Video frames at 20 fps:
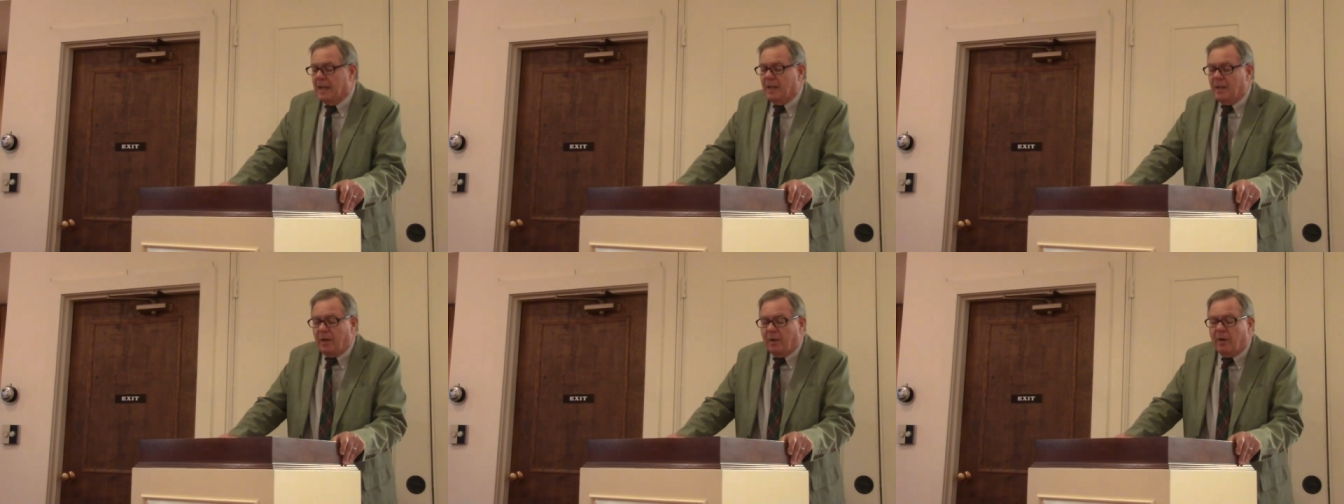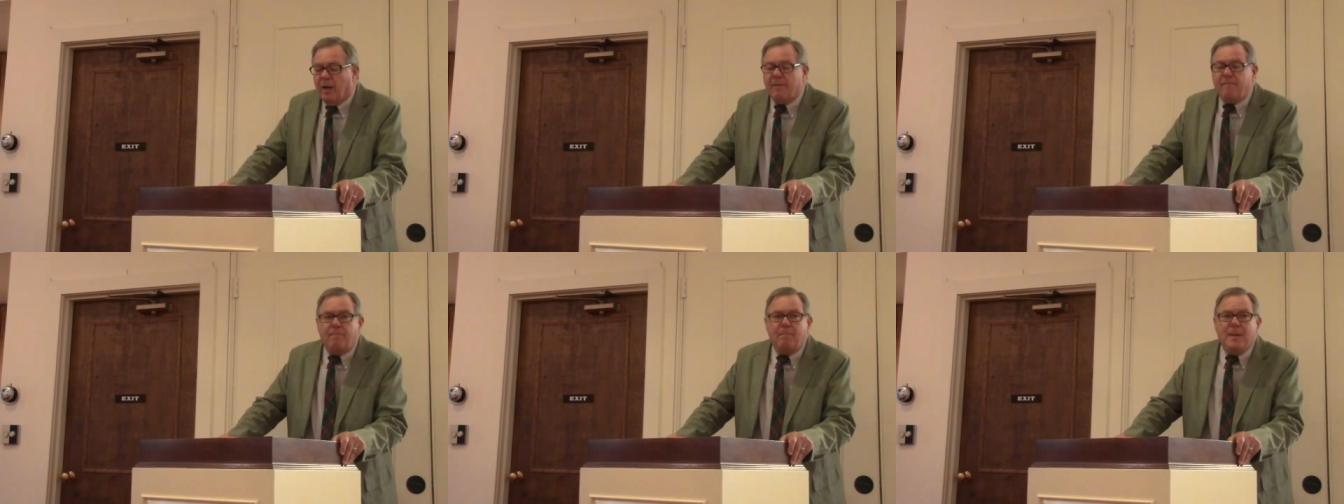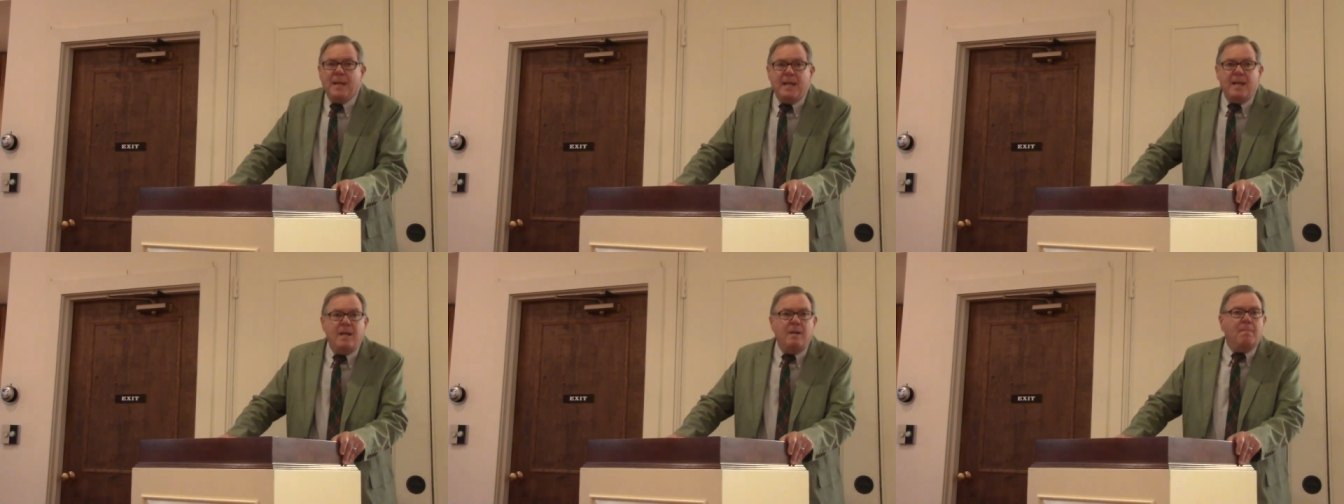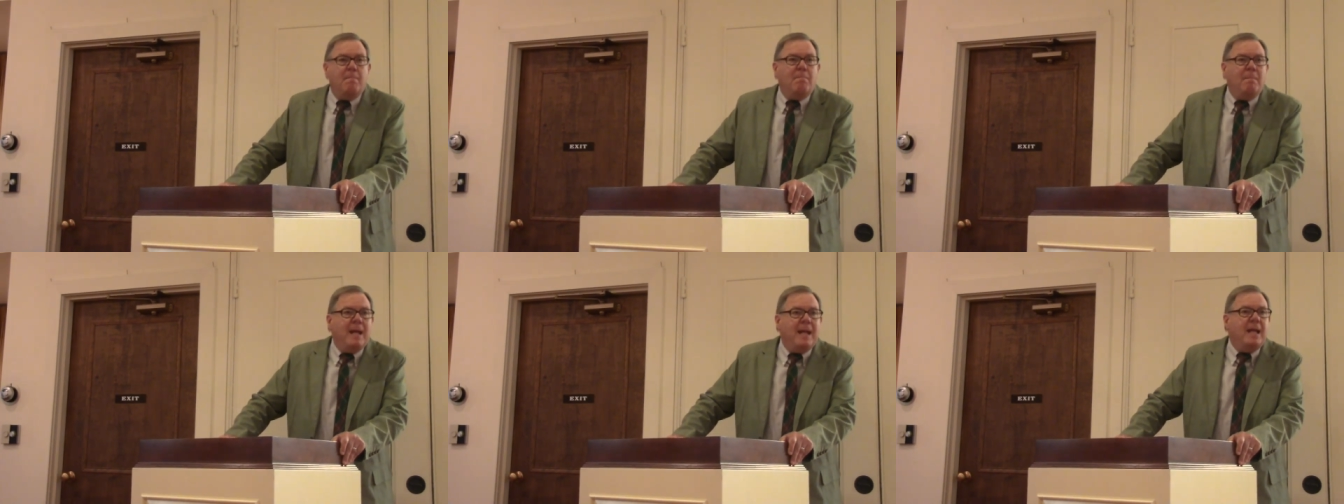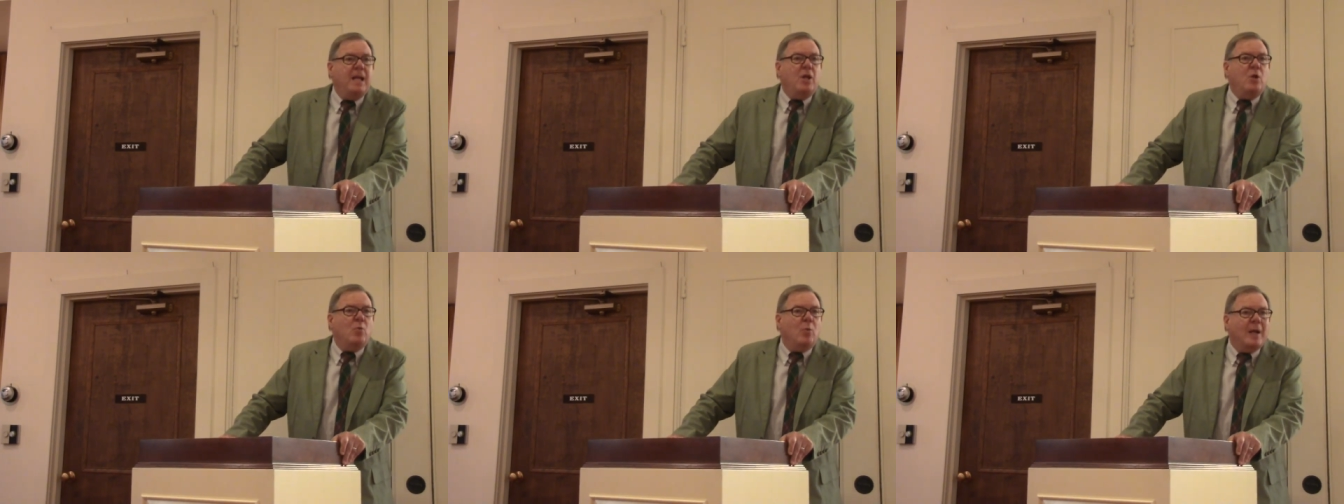There have been
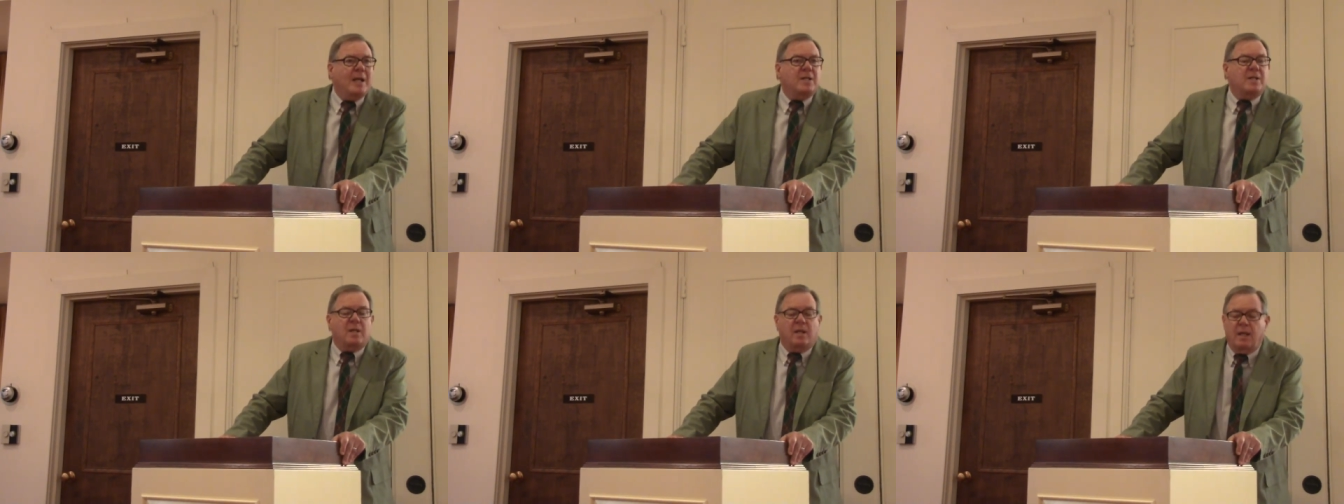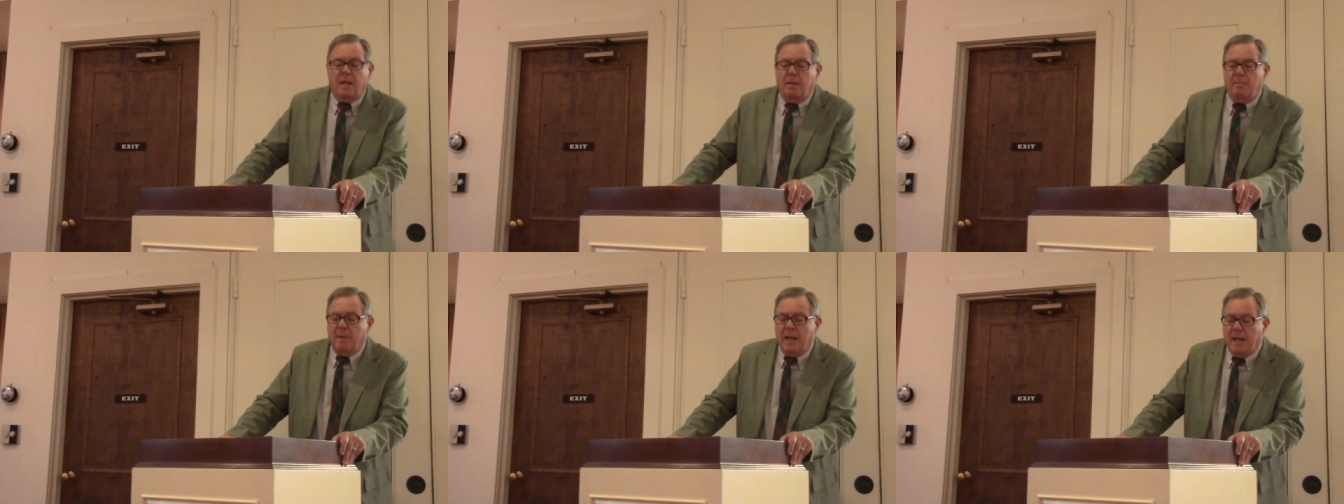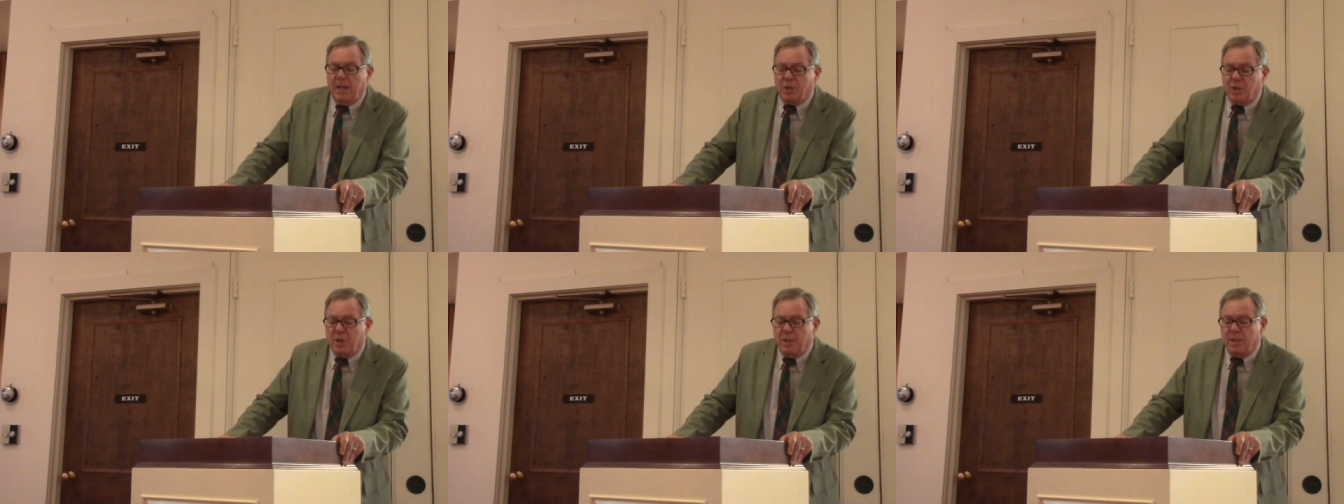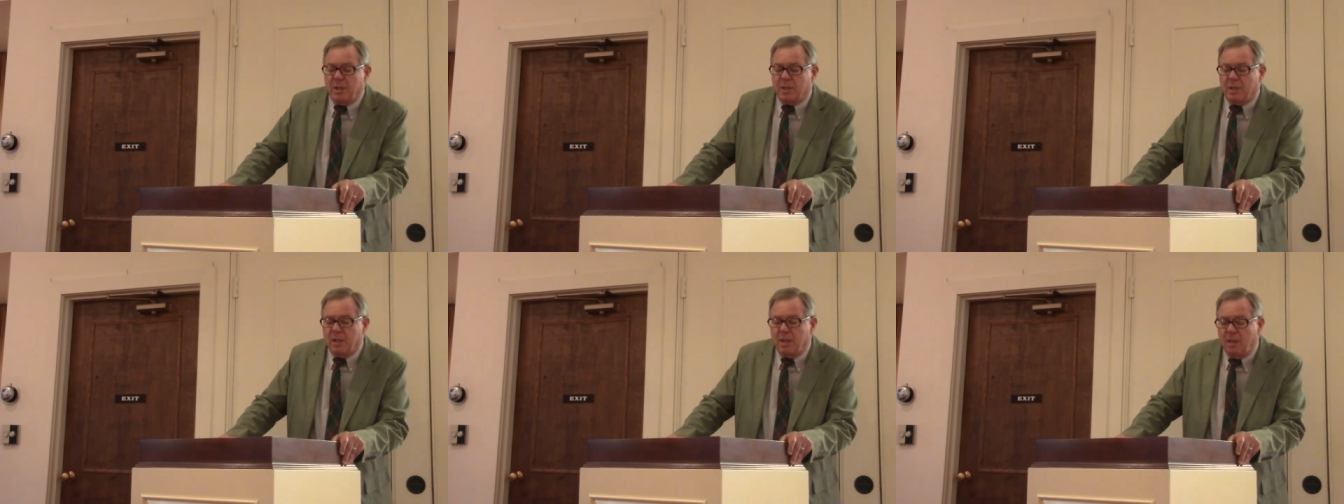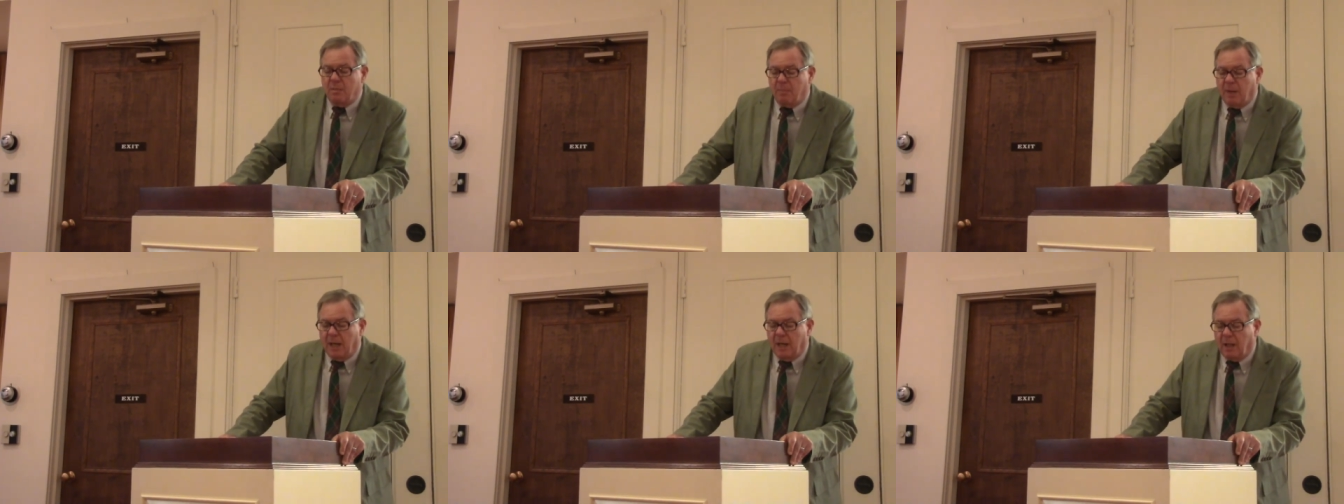many wrestling matches
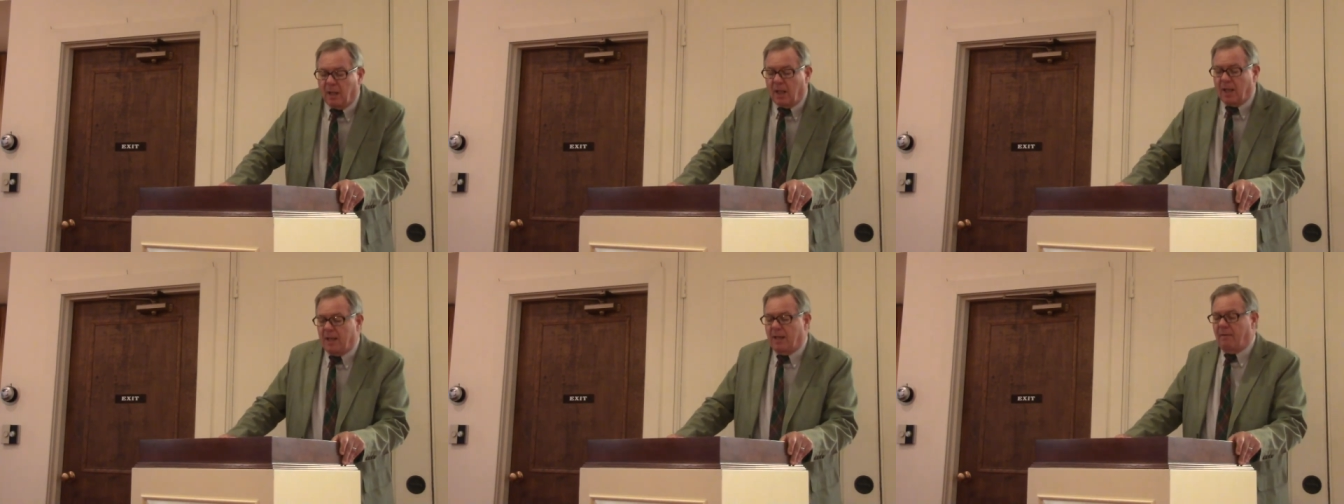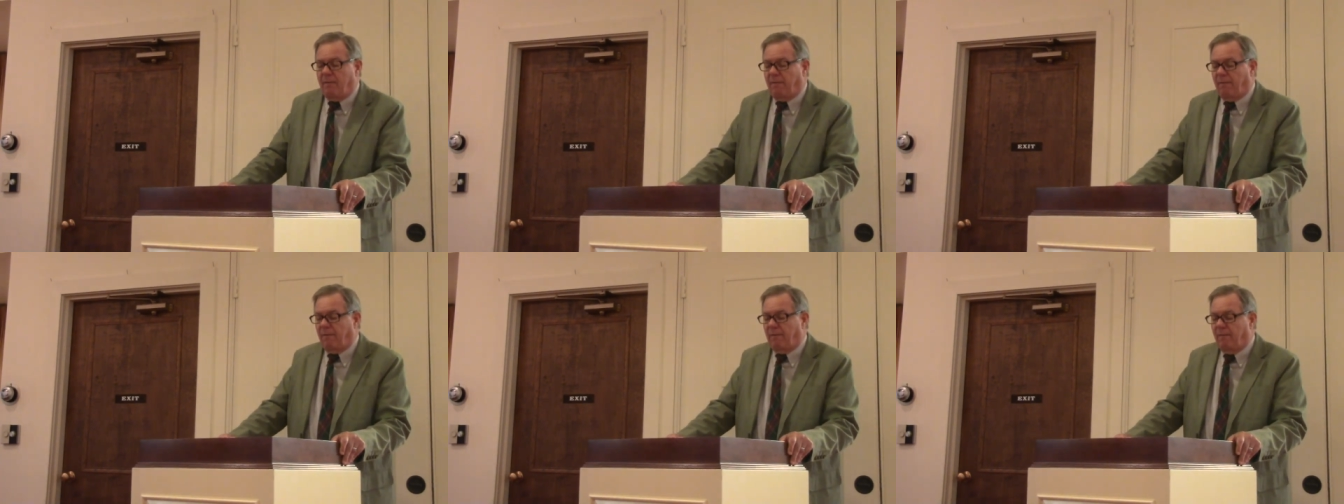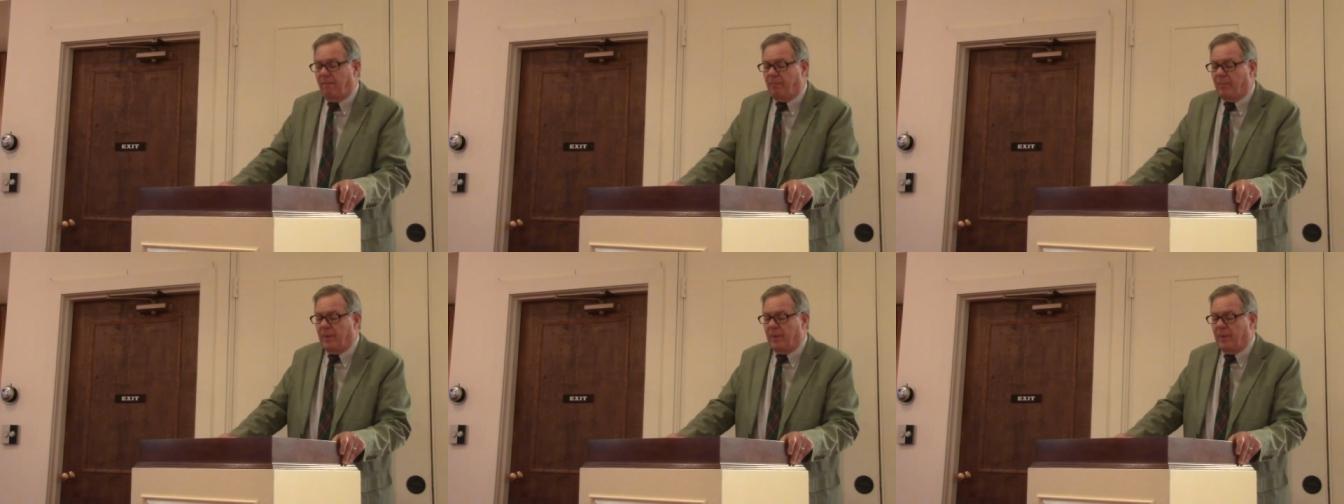in my life,